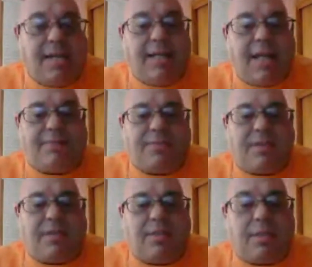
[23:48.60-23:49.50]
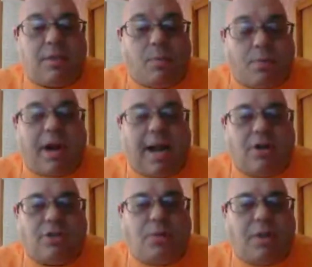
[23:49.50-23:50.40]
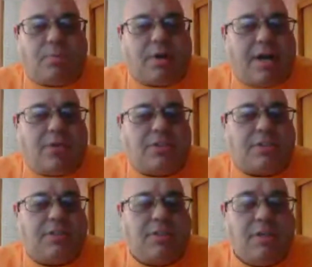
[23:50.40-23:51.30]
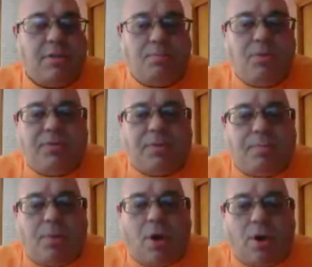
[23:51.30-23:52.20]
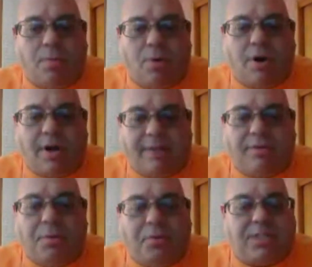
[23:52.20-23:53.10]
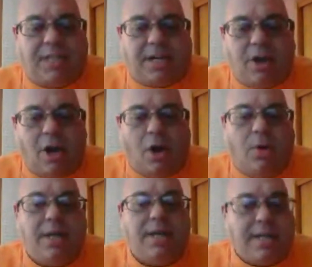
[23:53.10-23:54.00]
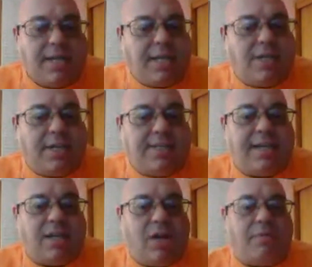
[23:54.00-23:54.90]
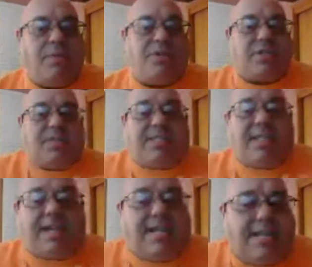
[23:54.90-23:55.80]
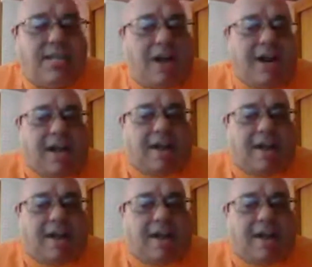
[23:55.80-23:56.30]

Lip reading: Yeah, he left the Browns. When the Browns moved to Baltimore and everyone was let go, he did take over Michigan State. He did